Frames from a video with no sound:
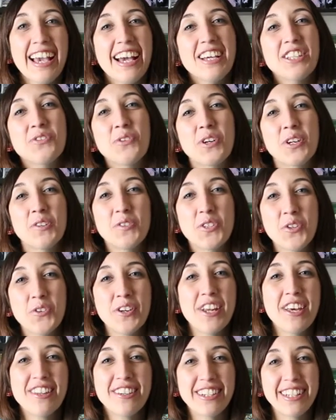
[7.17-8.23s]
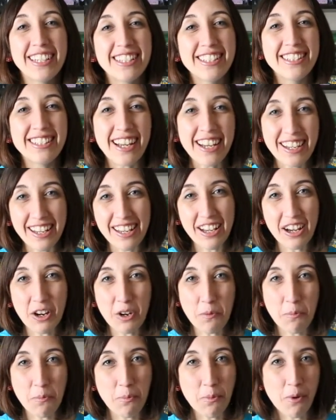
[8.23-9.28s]
guys, welcome to another exciting
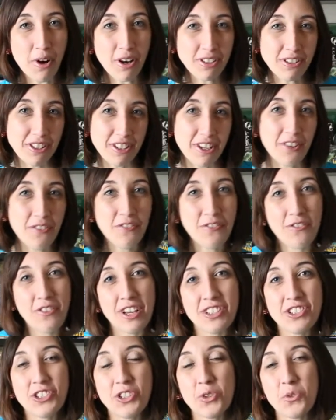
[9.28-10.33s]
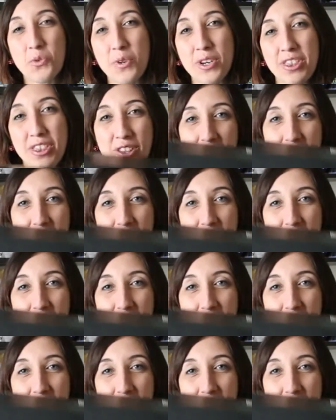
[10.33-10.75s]
unboxing adventure with